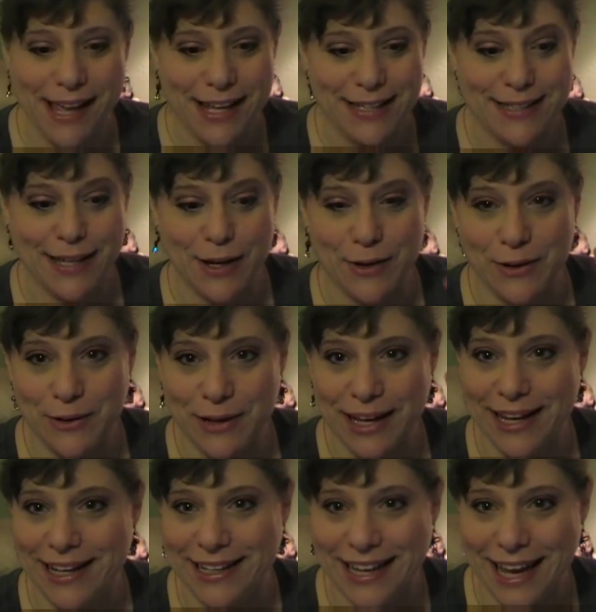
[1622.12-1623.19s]
So
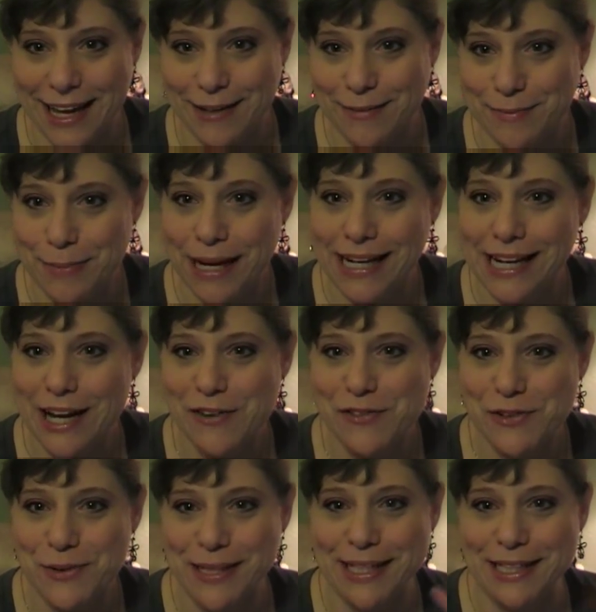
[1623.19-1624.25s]
okay, yeah, bye now
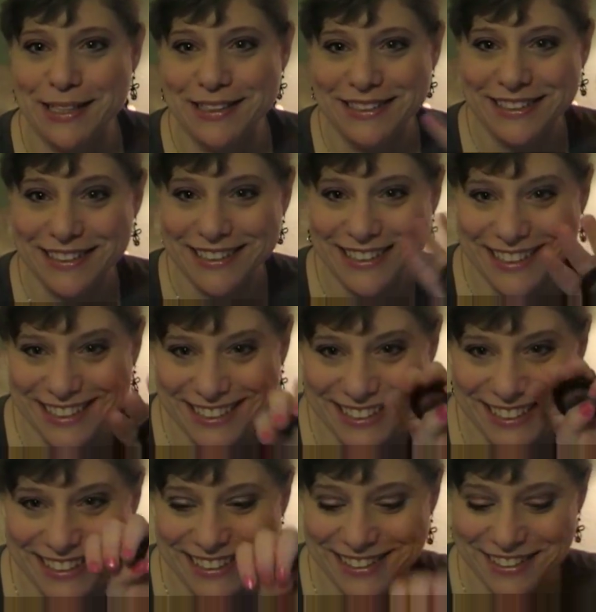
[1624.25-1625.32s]
for real.
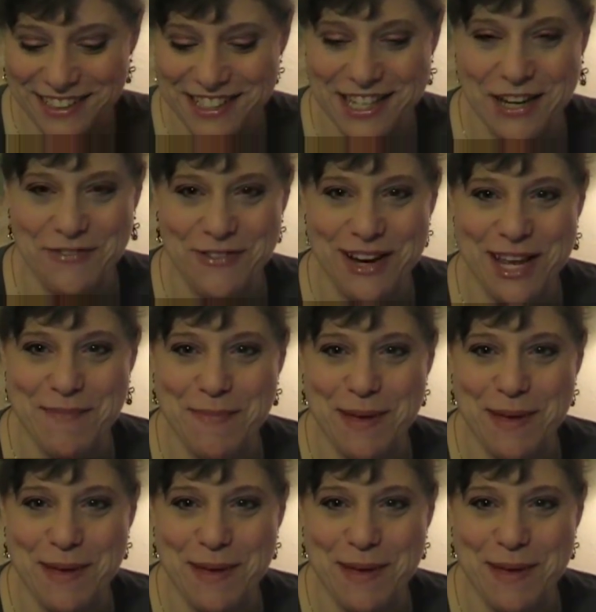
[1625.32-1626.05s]
Mm. See you freaky